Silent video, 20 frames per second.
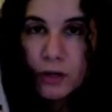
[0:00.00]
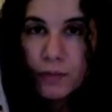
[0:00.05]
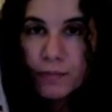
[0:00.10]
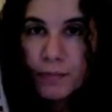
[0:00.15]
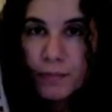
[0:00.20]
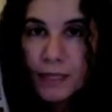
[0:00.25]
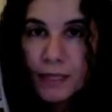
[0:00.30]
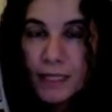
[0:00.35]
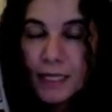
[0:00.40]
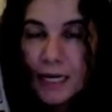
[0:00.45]

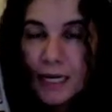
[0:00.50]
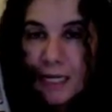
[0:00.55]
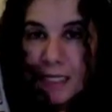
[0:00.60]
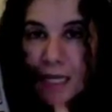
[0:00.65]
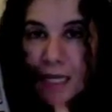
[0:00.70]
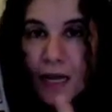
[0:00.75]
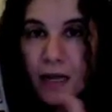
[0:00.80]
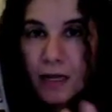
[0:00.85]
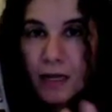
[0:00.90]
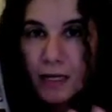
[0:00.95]

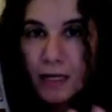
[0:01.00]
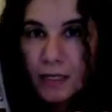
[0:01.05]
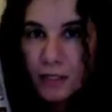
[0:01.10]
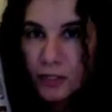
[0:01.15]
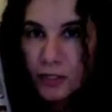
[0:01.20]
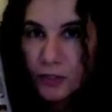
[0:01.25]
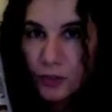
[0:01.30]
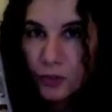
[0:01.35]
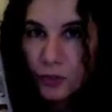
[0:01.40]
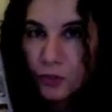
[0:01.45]
Madrasa is
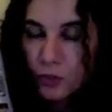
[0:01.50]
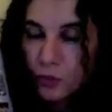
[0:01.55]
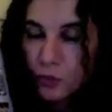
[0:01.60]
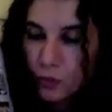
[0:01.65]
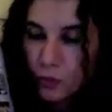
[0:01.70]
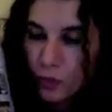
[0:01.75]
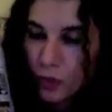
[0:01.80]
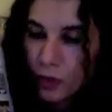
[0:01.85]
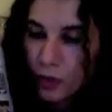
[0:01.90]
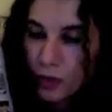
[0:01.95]
a
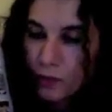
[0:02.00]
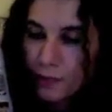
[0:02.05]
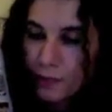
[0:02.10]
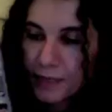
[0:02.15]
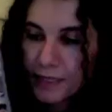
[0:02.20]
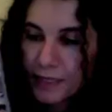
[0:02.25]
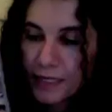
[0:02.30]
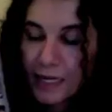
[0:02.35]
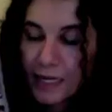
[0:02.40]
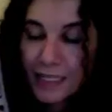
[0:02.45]
school.
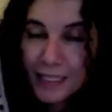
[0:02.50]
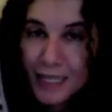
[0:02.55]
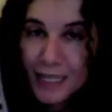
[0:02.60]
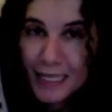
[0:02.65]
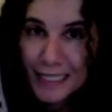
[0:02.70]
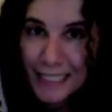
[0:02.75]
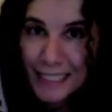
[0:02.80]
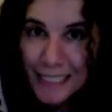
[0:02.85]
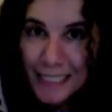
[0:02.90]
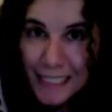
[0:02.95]

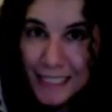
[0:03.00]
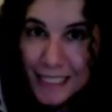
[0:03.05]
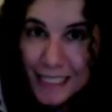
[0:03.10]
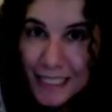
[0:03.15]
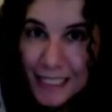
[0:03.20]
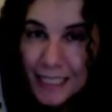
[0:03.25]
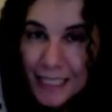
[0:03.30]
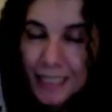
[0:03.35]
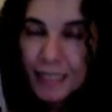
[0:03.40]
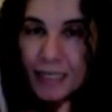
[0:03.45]

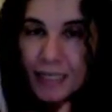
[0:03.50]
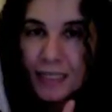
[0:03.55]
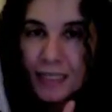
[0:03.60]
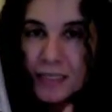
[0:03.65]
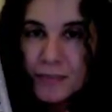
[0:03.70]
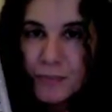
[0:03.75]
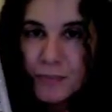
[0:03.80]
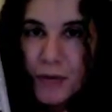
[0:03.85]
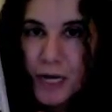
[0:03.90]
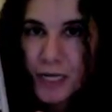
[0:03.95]
Madrasati
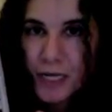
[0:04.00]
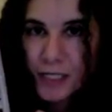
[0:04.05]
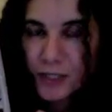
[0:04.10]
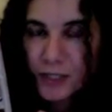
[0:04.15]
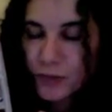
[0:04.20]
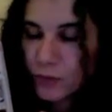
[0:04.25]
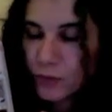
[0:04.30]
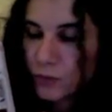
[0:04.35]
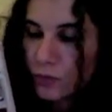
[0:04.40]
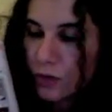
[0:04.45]
is my
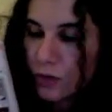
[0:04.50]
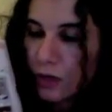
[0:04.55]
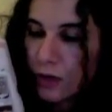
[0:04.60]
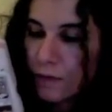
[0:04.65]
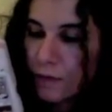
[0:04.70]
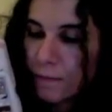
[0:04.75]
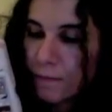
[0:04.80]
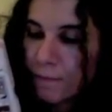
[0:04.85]
school.